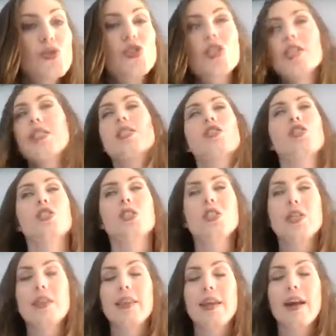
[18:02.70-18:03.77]
just
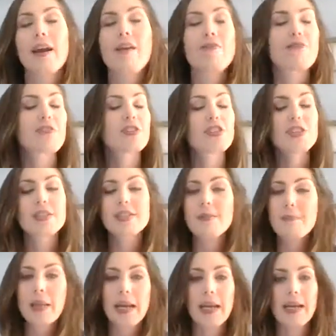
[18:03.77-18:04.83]
stood there for just a
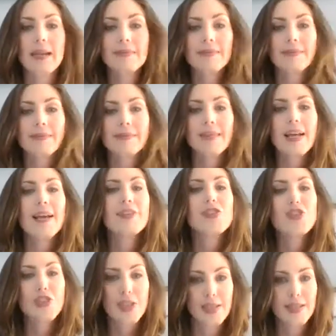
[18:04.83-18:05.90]
minute
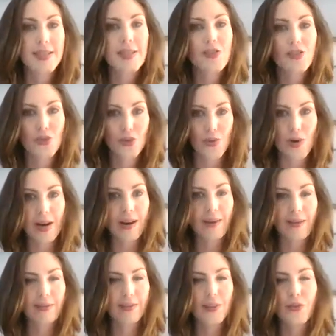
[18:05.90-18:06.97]
and just enjoyed.
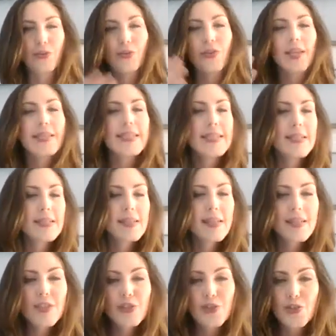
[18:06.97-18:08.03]
You listened to
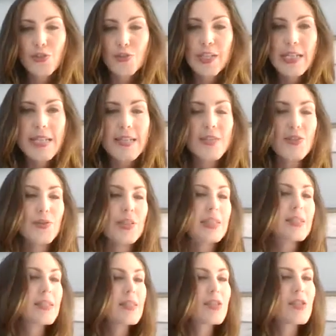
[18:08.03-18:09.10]
the trees, you
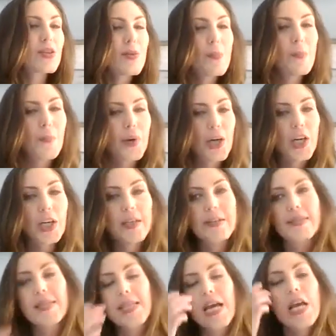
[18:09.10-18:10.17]
listened to the
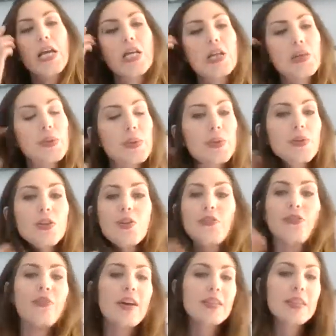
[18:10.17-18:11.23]
birds, you
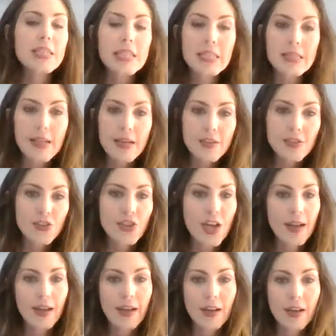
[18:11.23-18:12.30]
felt the sun
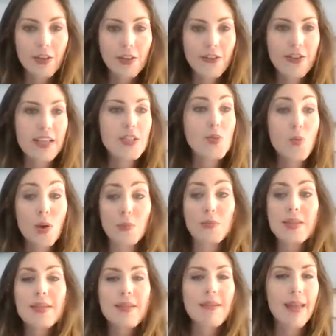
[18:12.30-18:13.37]
shining on your face. When
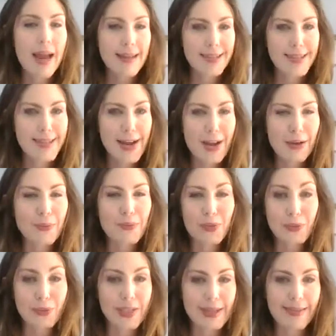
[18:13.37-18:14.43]
was the last time
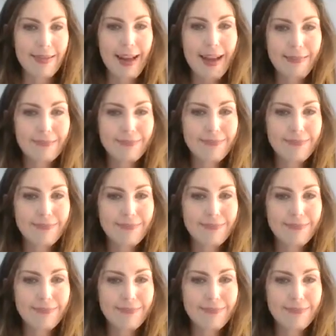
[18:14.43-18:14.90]
you did that?